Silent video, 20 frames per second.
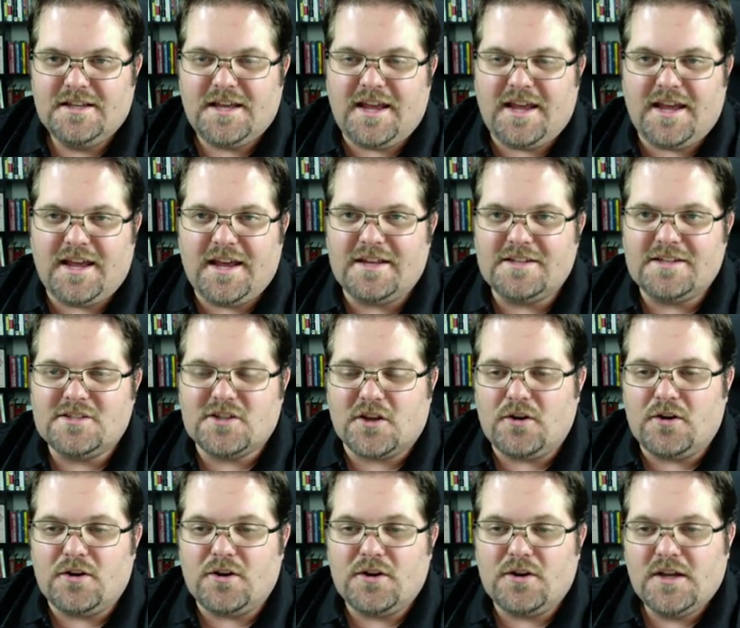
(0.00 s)
And
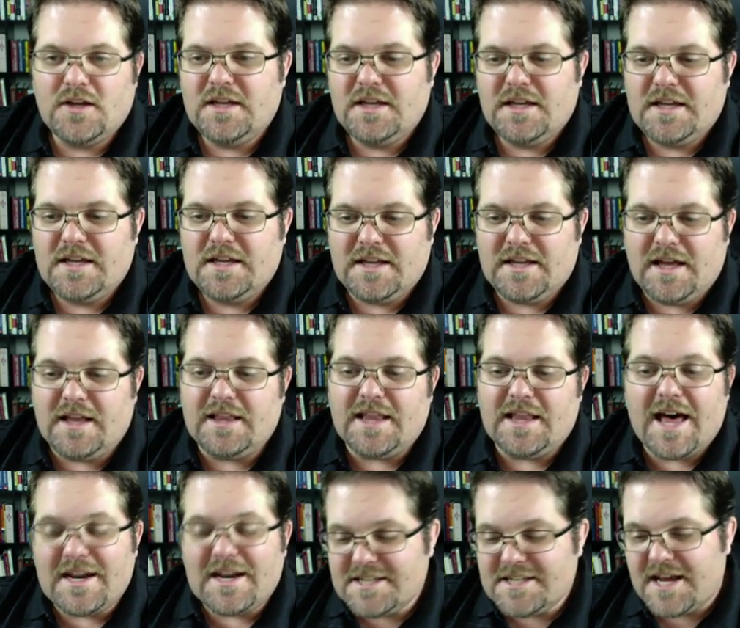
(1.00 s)
so a
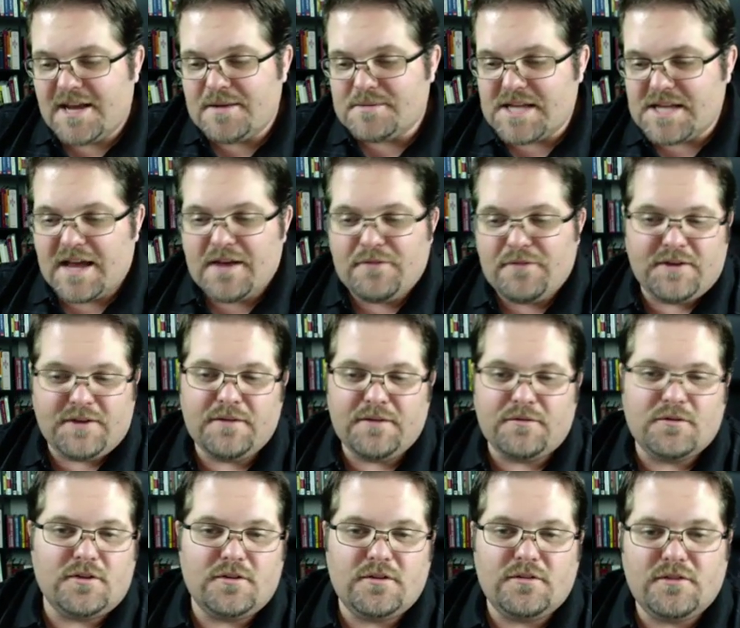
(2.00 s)
lot of times I
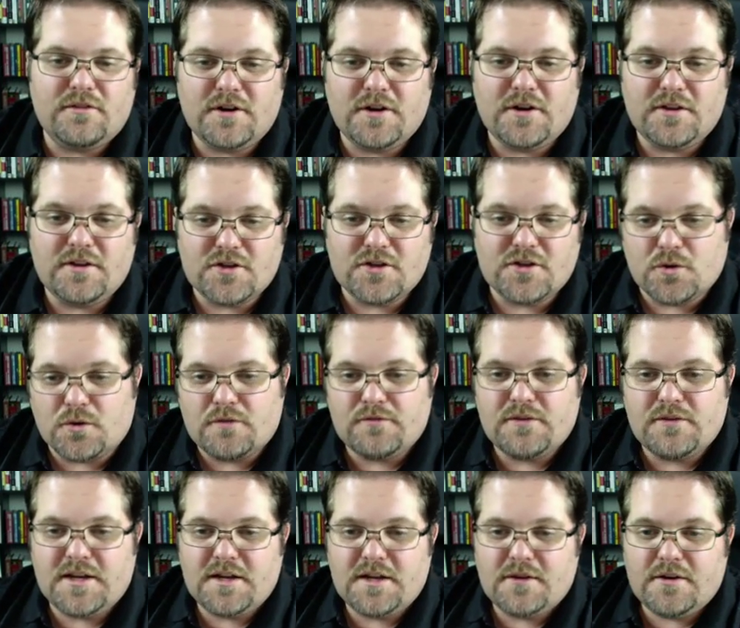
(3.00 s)
favor the short
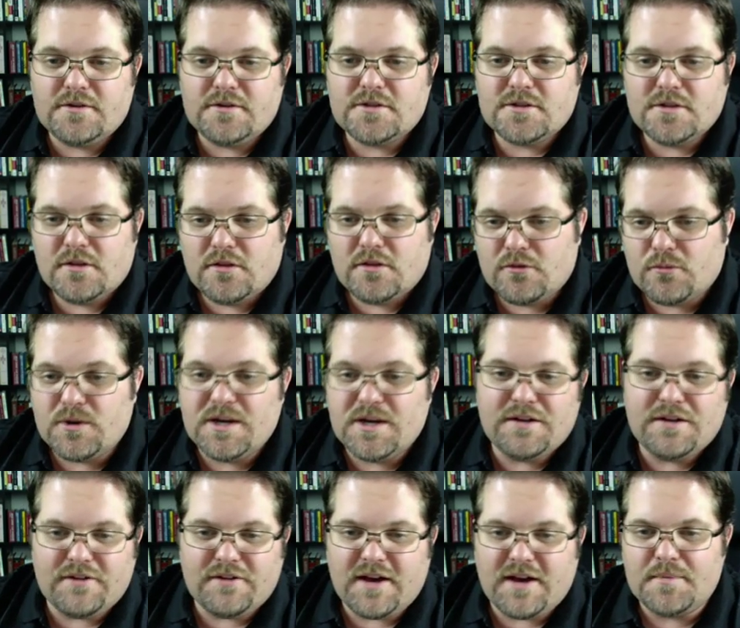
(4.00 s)
videos, 3
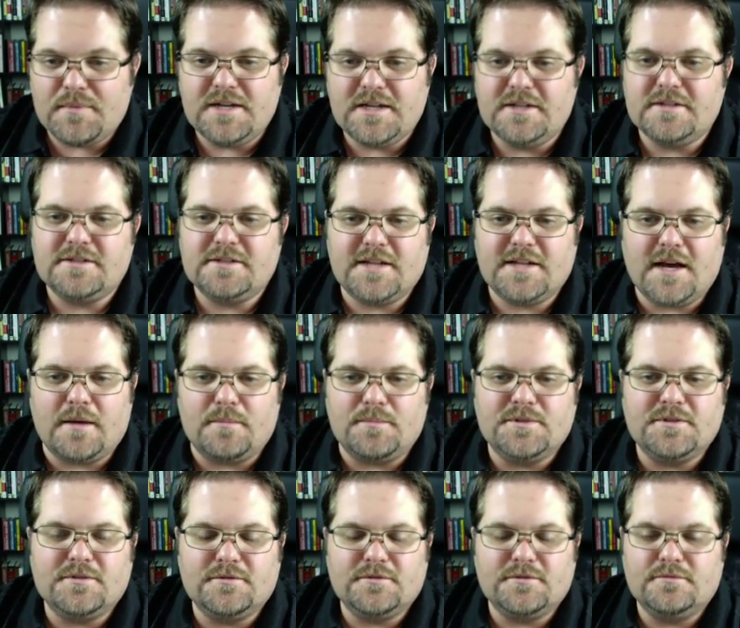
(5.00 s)
to 5 minutes
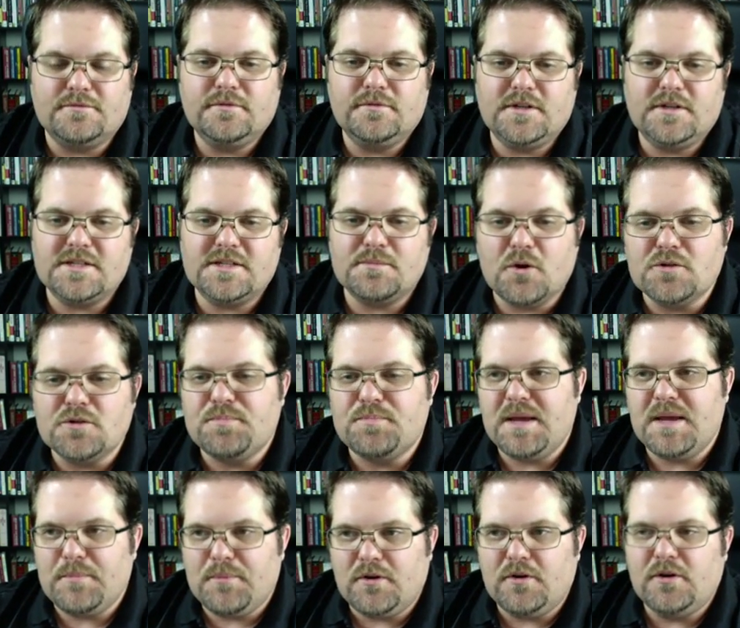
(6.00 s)
tops. Because most
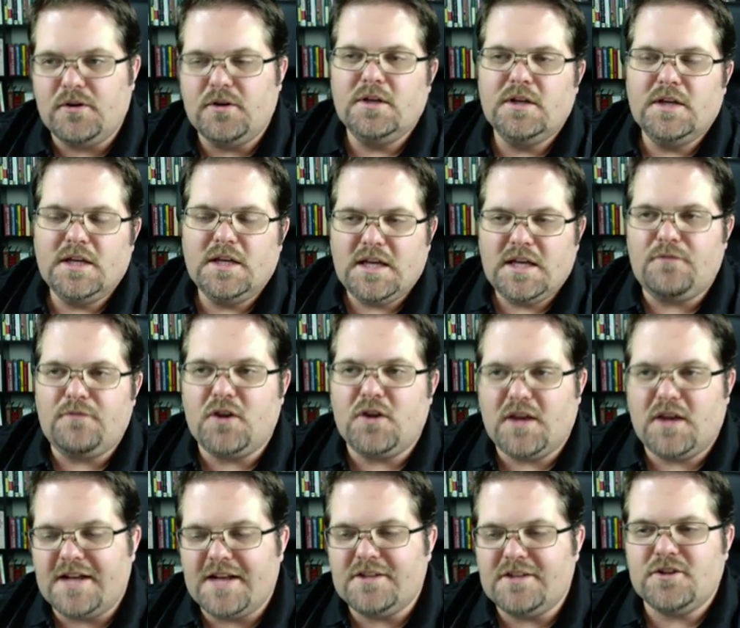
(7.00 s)
people, if you
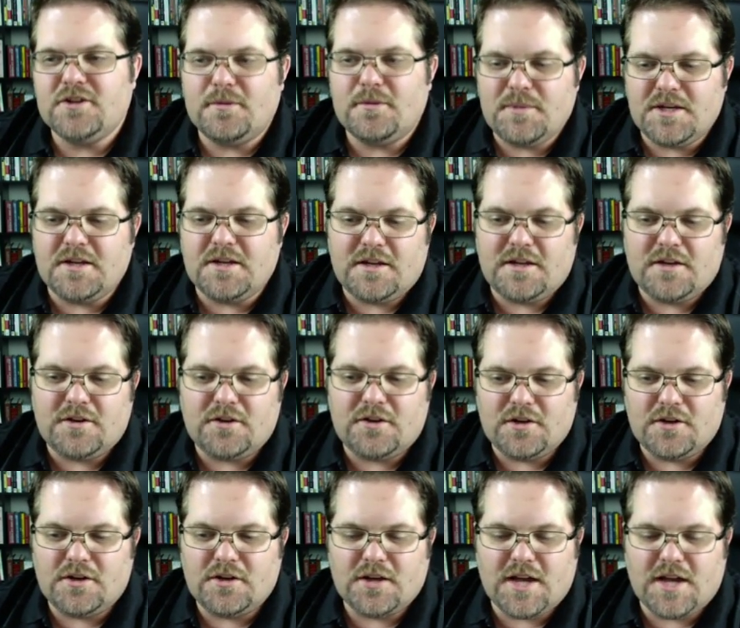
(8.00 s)
catch them and
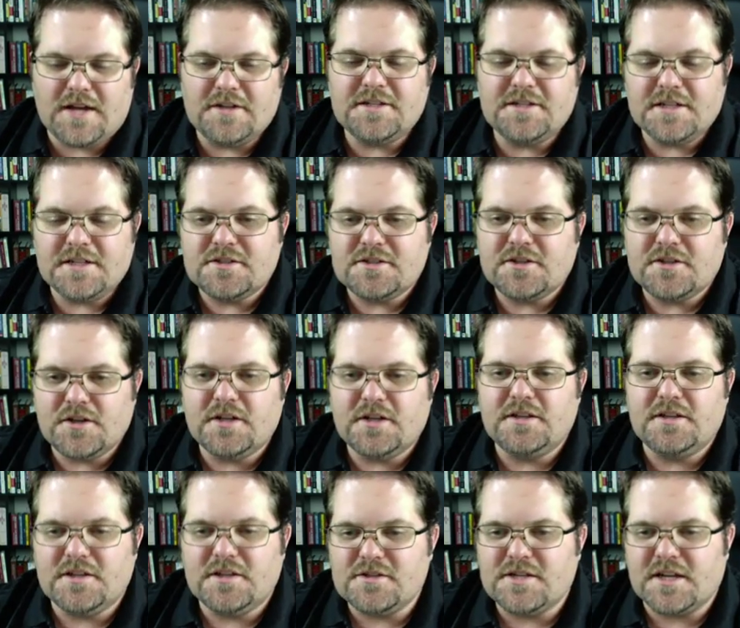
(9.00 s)
your content's
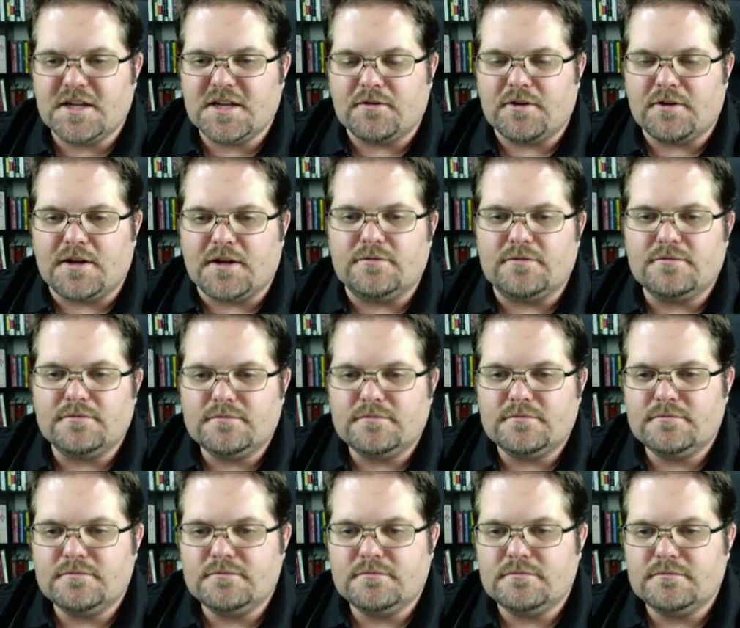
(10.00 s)
good, they'll stick around.
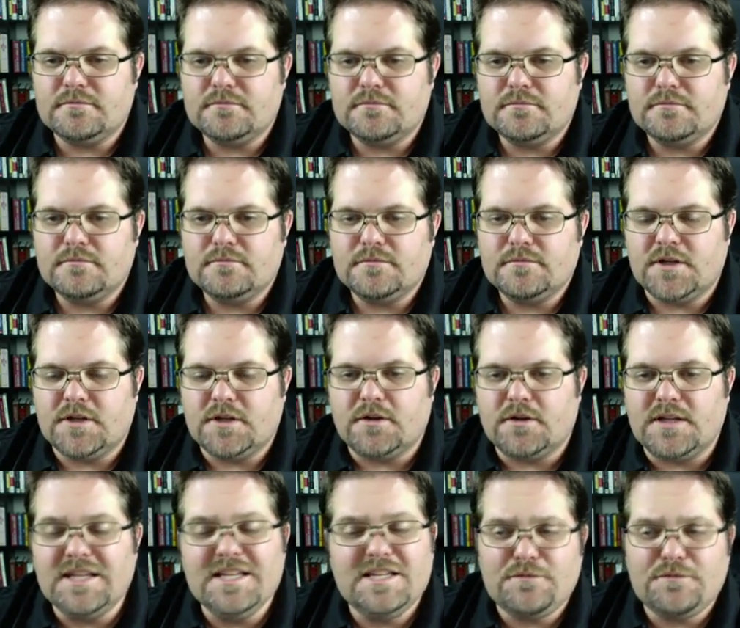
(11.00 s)

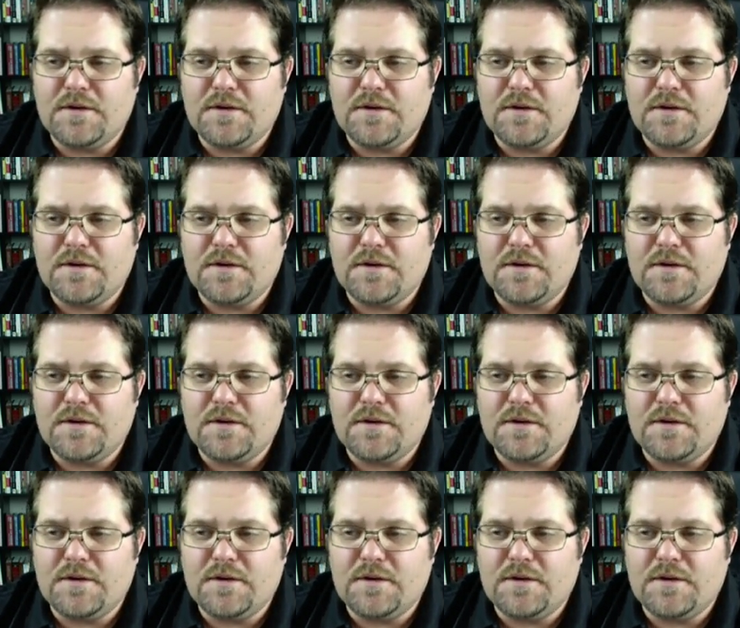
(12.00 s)
At least